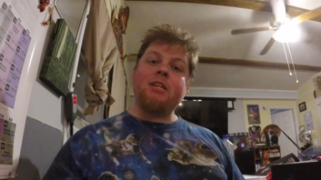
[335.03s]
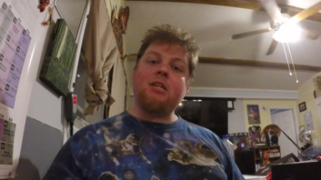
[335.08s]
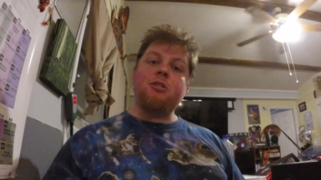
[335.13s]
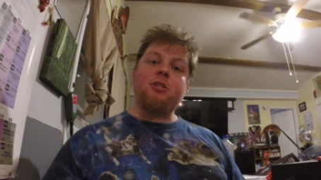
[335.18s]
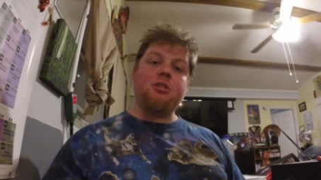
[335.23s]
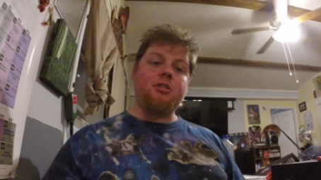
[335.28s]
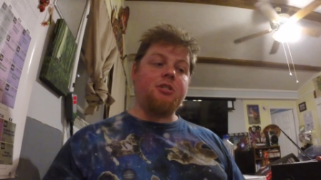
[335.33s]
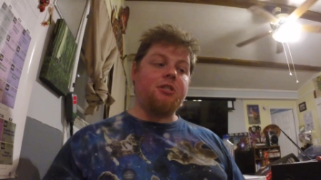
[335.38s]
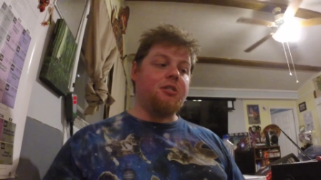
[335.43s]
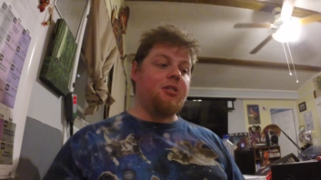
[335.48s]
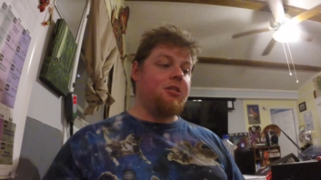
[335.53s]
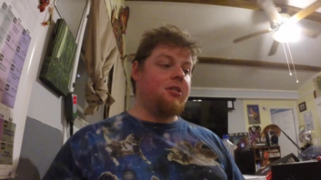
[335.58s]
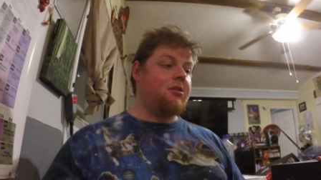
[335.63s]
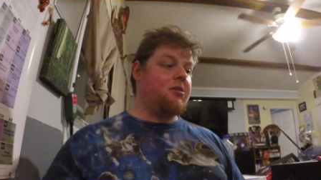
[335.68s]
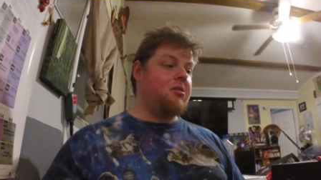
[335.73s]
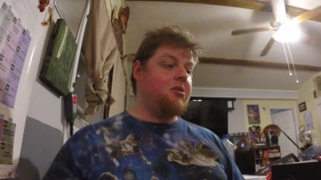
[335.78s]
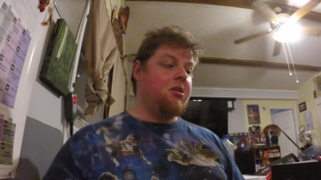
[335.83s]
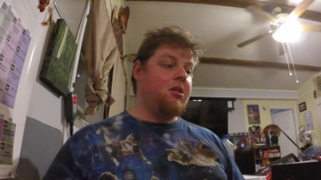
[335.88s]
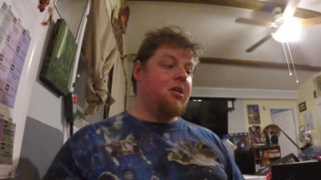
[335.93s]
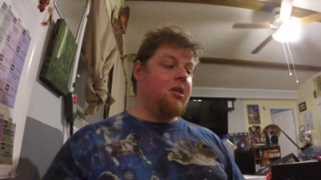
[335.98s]
just to
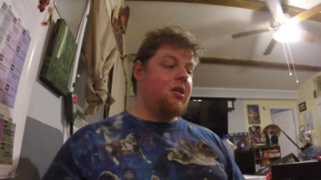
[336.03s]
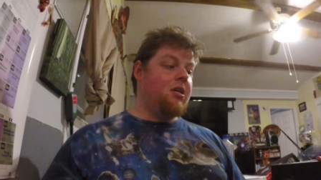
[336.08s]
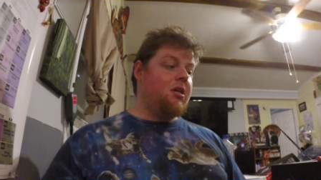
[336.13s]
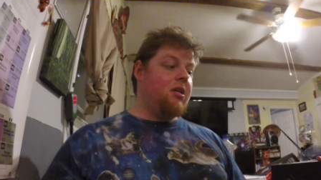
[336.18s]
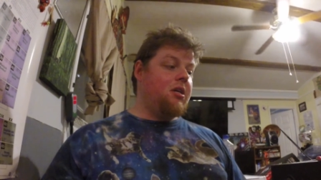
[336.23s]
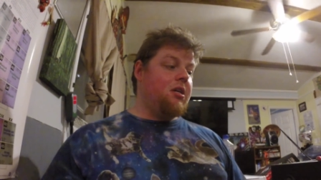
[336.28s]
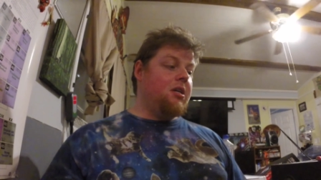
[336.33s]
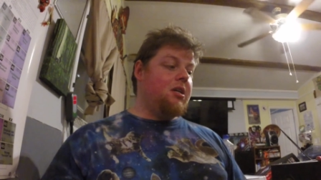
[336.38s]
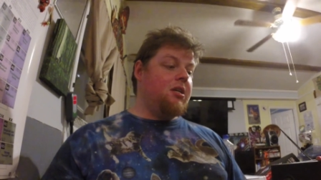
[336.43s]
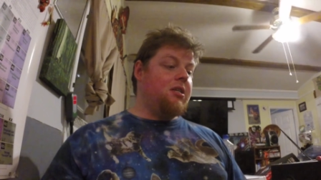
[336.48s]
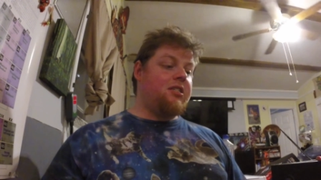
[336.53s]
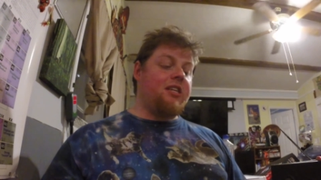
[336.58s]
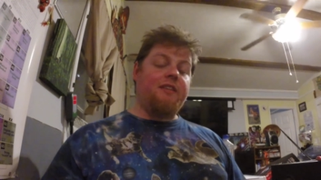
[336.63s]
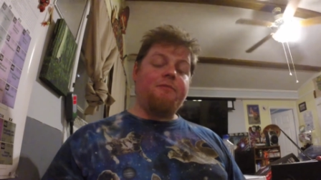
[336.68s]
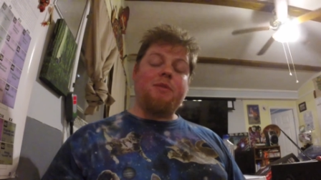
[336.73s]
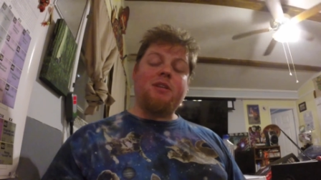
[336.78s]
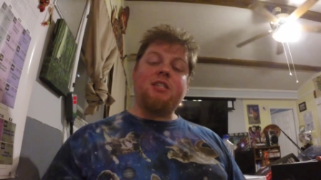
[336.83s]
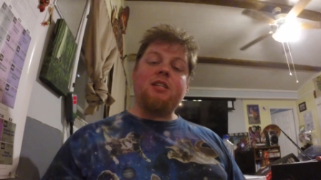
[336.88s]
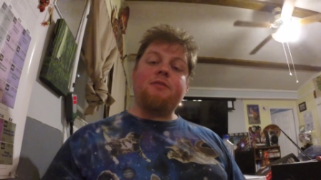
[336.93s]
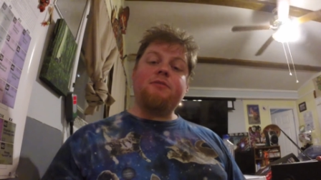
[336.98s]

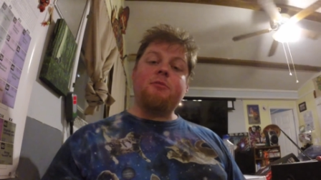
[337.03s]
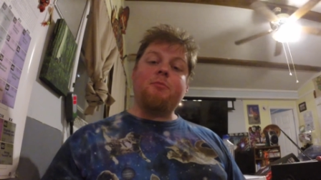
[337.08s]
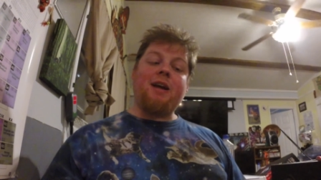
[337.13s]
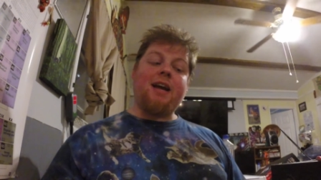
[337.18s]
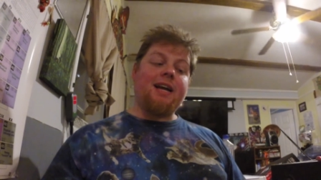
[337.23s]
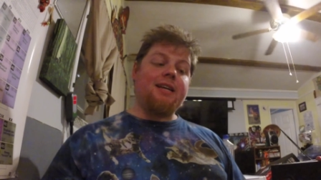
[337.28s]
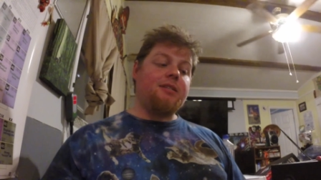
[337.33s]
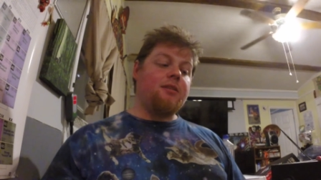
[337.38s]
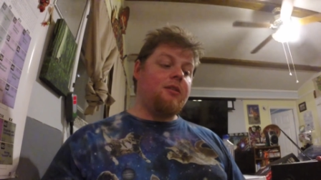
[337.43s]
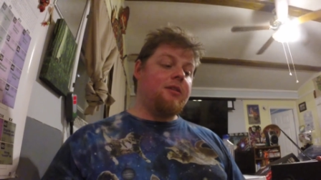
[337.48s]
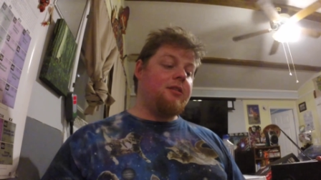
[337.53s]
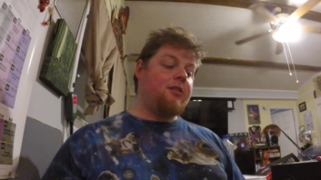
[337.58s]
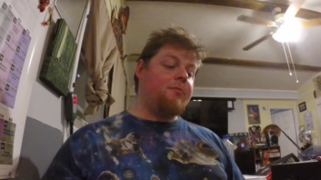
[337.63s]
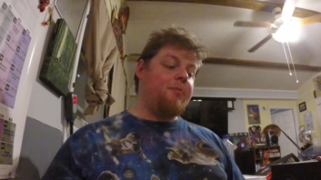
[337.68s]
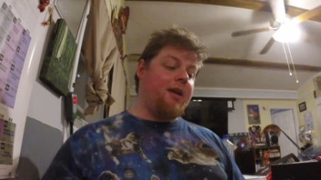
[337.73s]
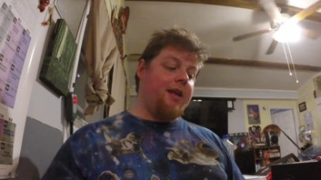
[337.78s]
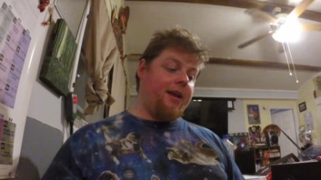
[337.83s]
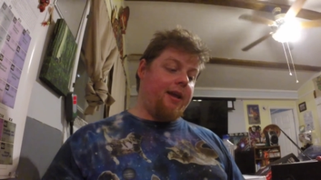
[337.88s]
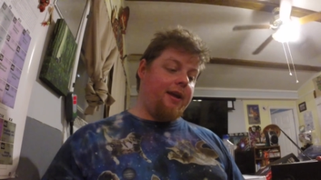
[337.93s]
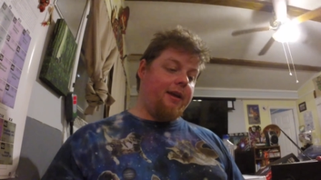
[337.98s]
save myself some hassle and some
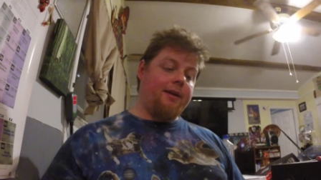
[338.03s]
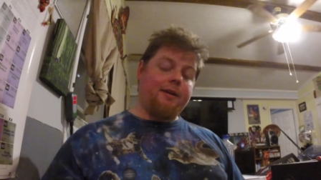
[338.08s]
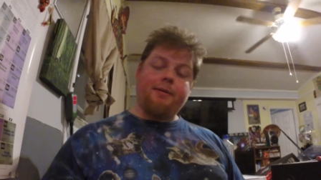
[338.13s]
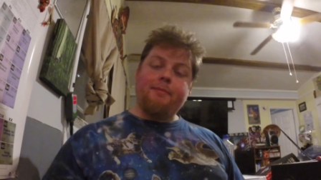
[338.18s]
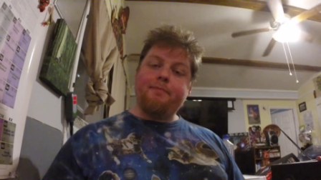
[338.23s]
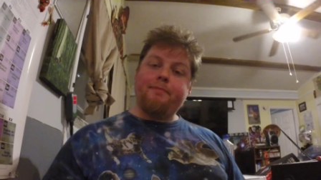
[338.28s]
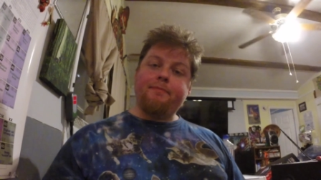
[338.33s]
headache.